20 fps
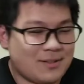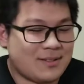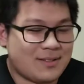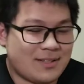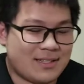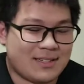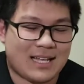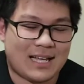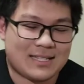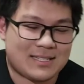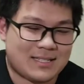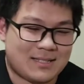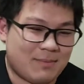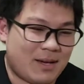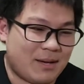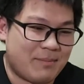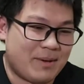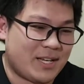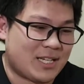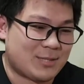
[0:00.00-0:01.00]
And that's
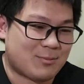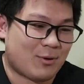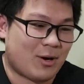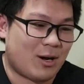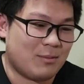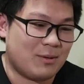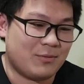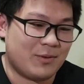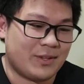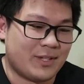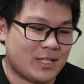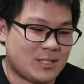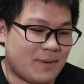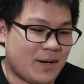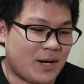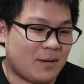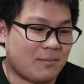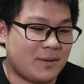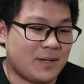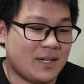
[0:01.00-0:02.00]
my biggest problem with this
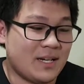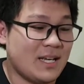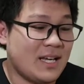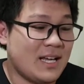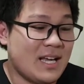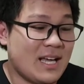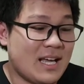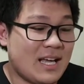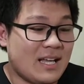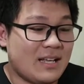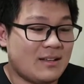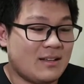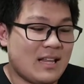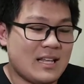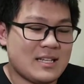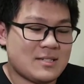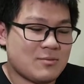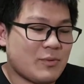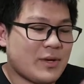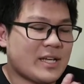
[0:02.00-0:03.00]
pair, but
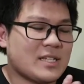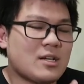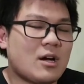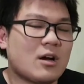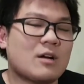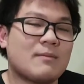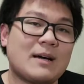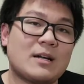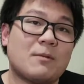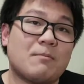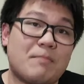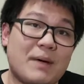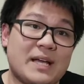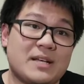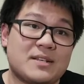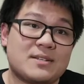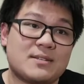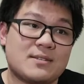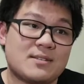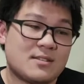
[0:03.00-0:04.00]
we can talk about a
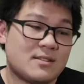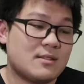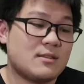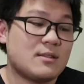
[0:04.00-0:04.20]
bass.